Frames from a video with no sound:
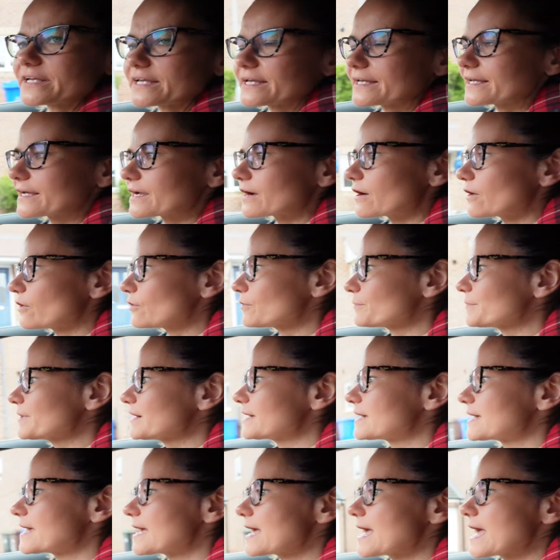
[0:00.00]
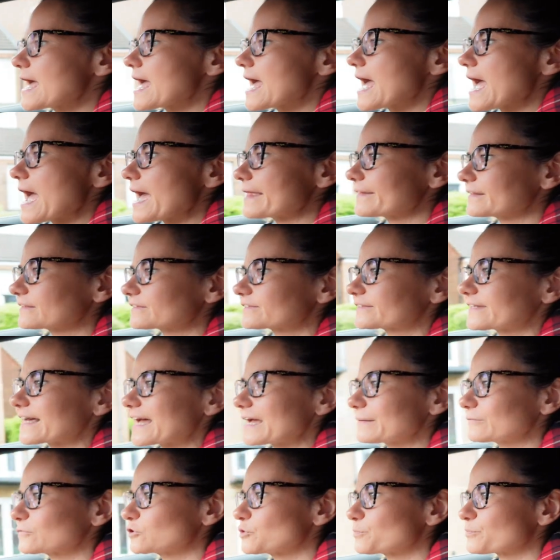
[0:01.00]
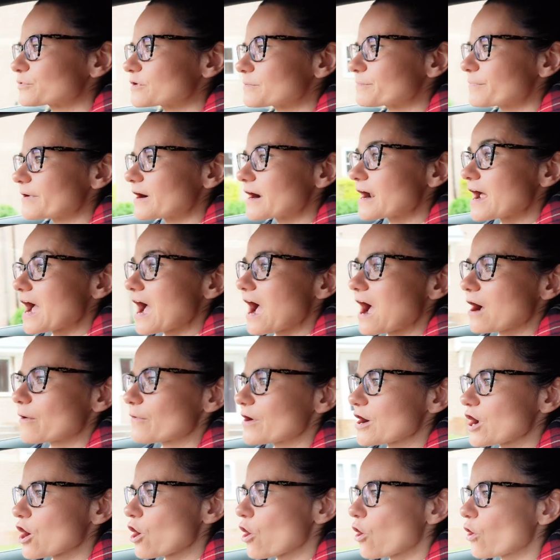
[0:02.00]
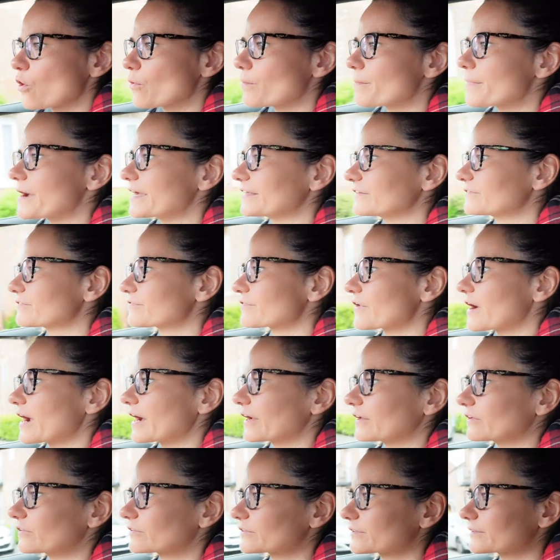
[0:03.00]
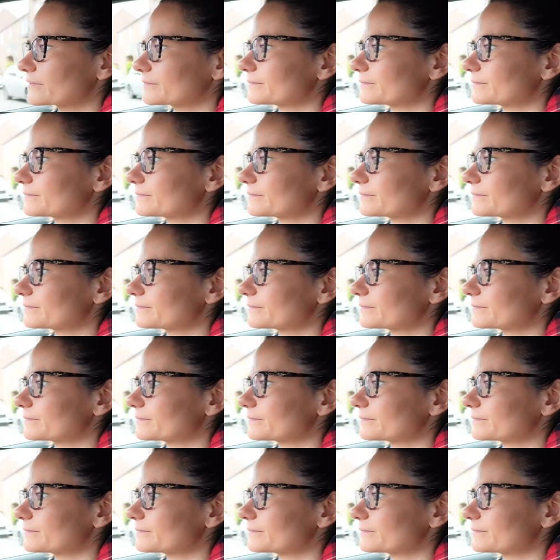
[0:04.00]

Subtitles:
getting home and it's time to prepare our homemade fries.